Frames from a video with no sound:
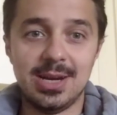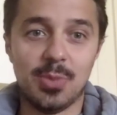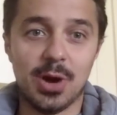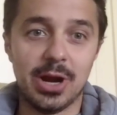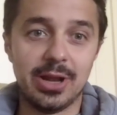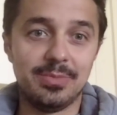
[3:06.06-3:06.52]

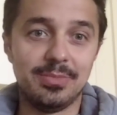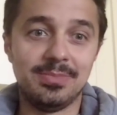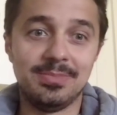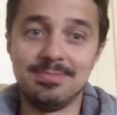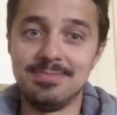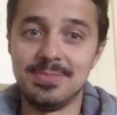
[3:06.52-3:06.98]
part in
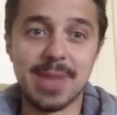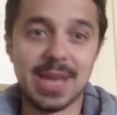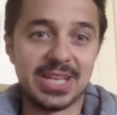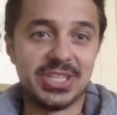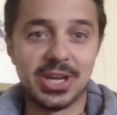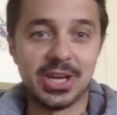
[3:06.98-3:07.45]

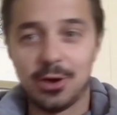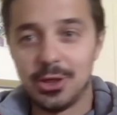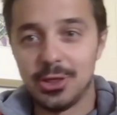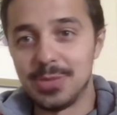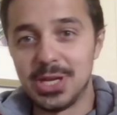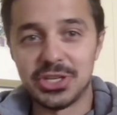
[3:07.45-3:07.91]
Mexico
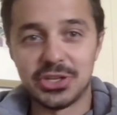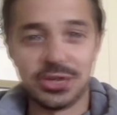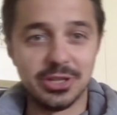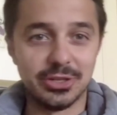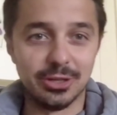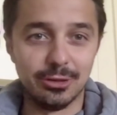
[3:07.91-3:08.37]
on the beach
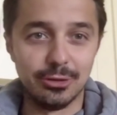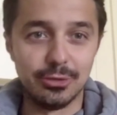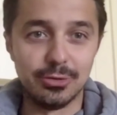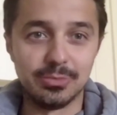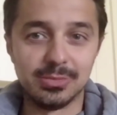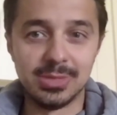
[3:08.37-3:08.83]
in
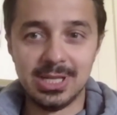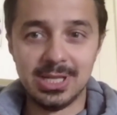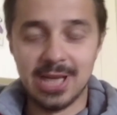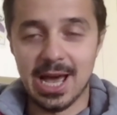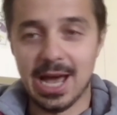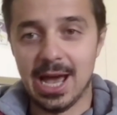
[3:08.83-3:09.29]
Tulum,
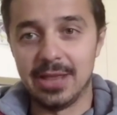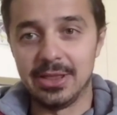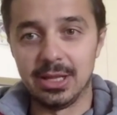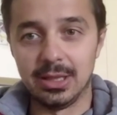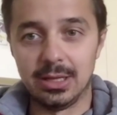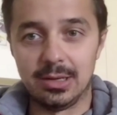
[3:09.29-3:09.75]

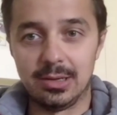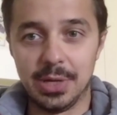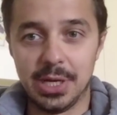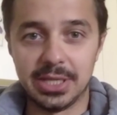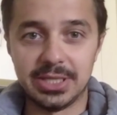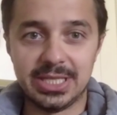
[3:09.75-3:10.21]
and a little
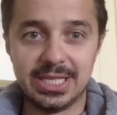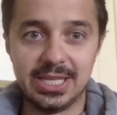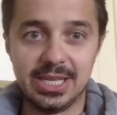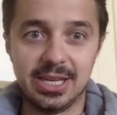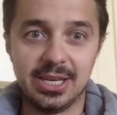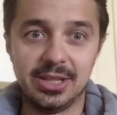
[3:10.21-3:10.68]
bit
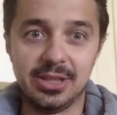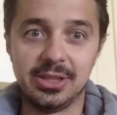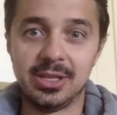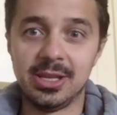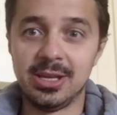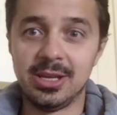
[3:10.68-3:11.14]

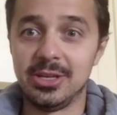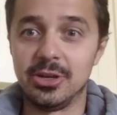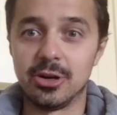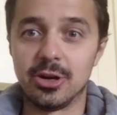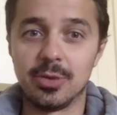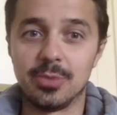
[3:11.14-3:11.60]
in
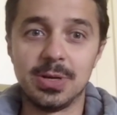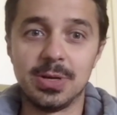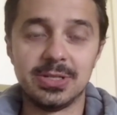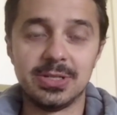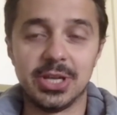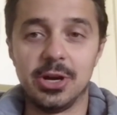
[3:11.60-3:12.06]
Europe.
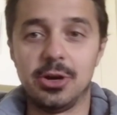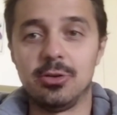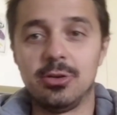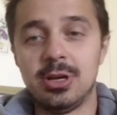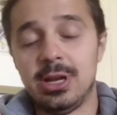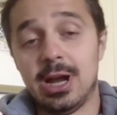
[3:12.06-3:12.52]

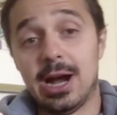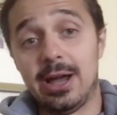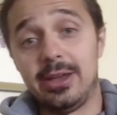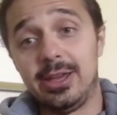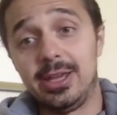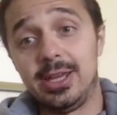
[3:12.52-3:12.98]
So I
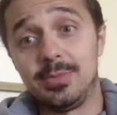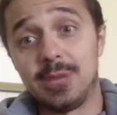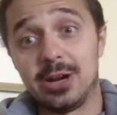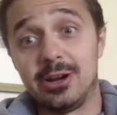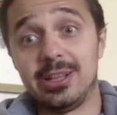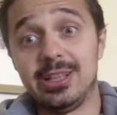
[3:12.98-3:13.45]
am
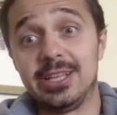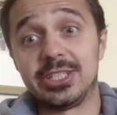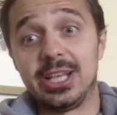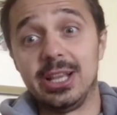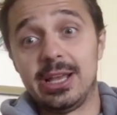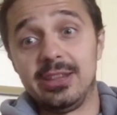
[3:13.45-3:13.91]
currently in
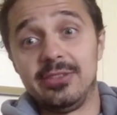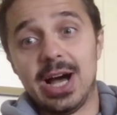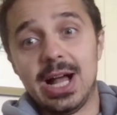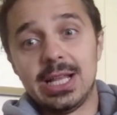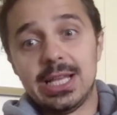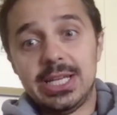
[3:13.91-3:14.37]
Silicon
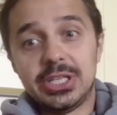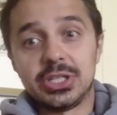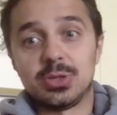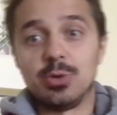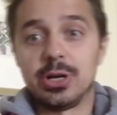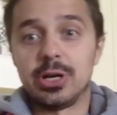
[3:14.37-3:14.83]
Valley,
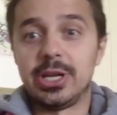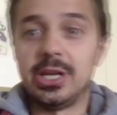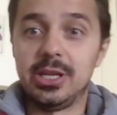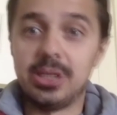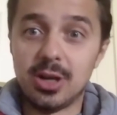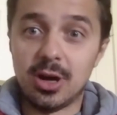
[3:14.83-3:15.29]
just
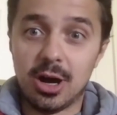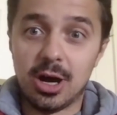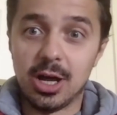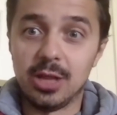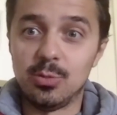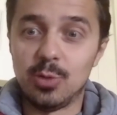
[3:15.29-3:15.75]
working
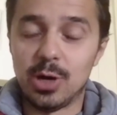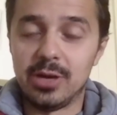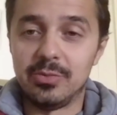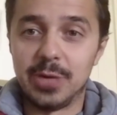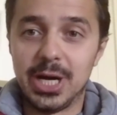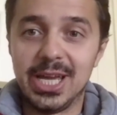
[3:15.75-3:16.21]
on one
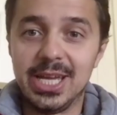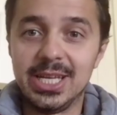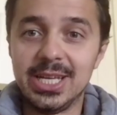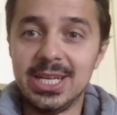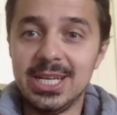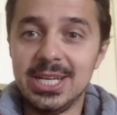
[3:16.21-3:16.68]
of my
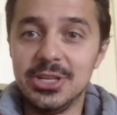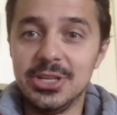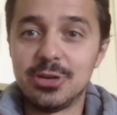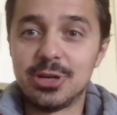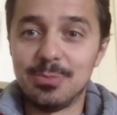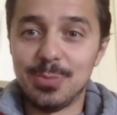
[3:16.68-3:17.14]

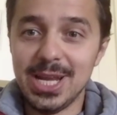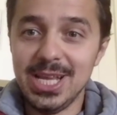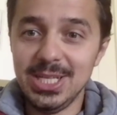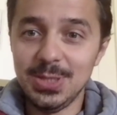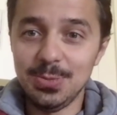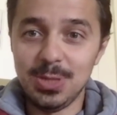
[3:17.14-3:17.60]
new
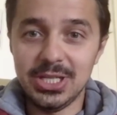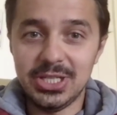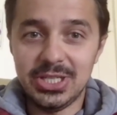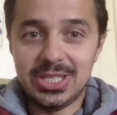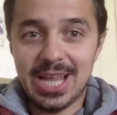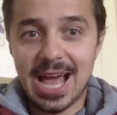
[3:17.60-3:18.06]
companies,
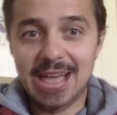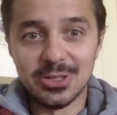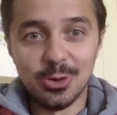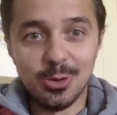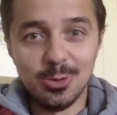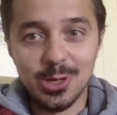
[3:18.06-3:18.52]
plus, as
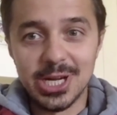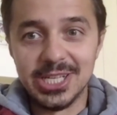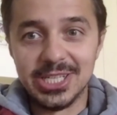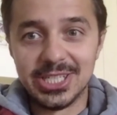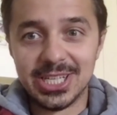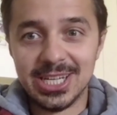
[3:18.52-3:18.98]

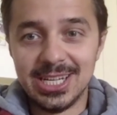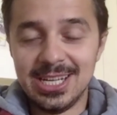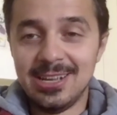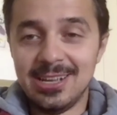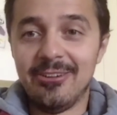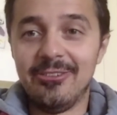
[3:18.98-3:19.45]
always,
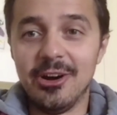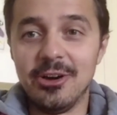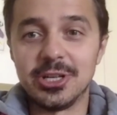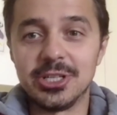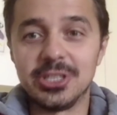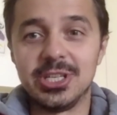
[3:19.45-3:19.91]

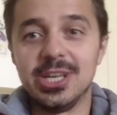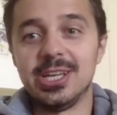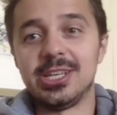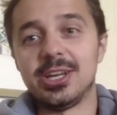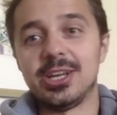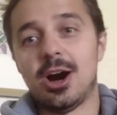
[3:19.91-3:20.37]

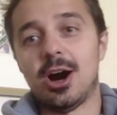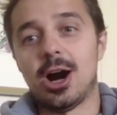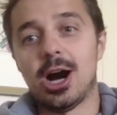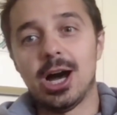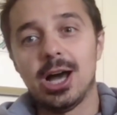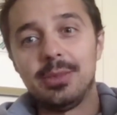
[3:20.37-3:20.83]
focusing
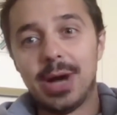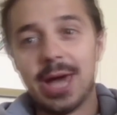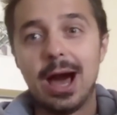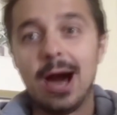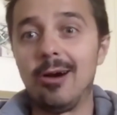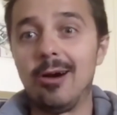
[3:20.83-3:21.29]
on my
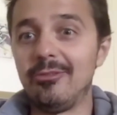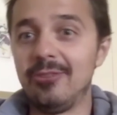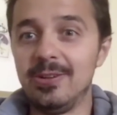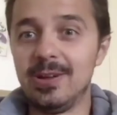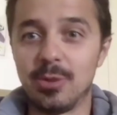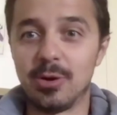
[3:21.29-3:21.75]
health,
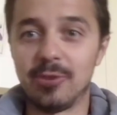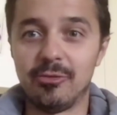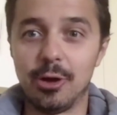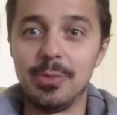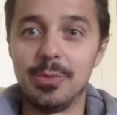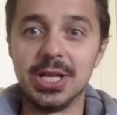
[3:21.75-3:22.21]

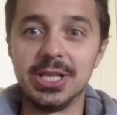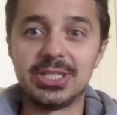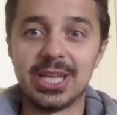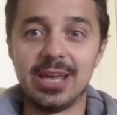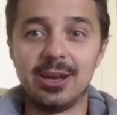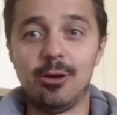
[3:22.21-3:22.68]

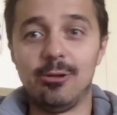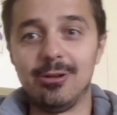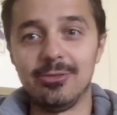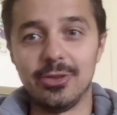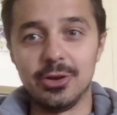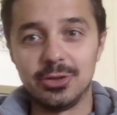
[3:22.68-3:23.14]
performance, and all
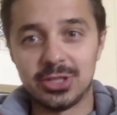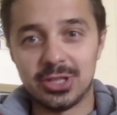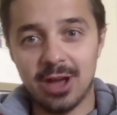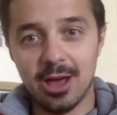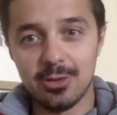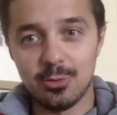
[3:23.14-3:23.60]
of
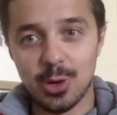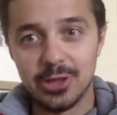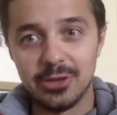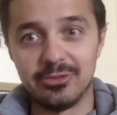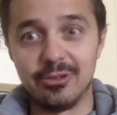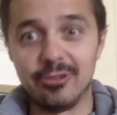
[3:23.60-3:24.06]
those other
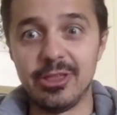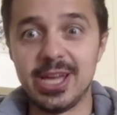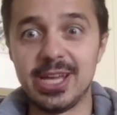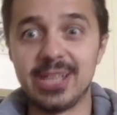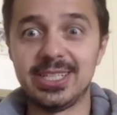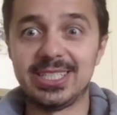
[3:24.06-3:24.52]
wonderful
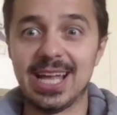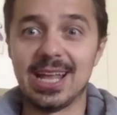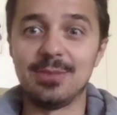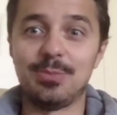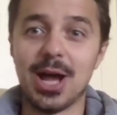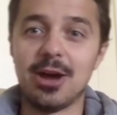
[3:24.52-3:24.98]
things
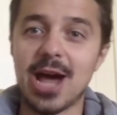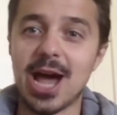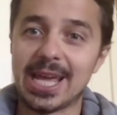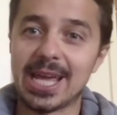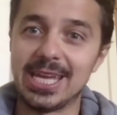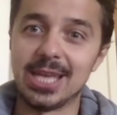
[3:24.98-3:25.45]
that
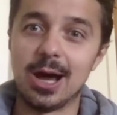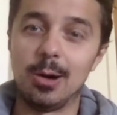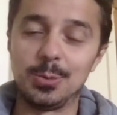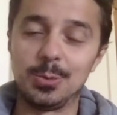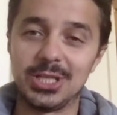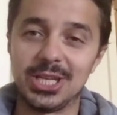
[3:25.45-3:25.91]
biohacking
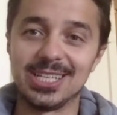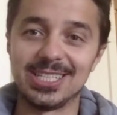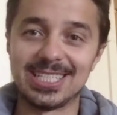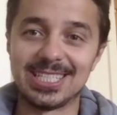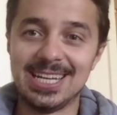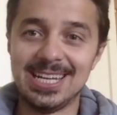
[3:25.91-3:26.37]
helps
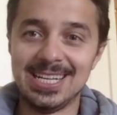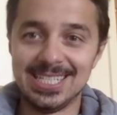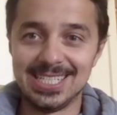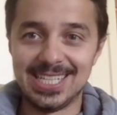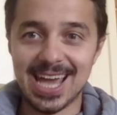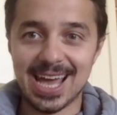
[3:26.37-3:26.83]
us
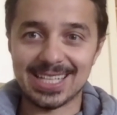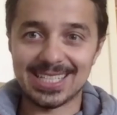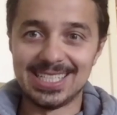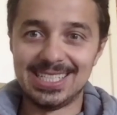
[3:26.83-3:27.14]
get.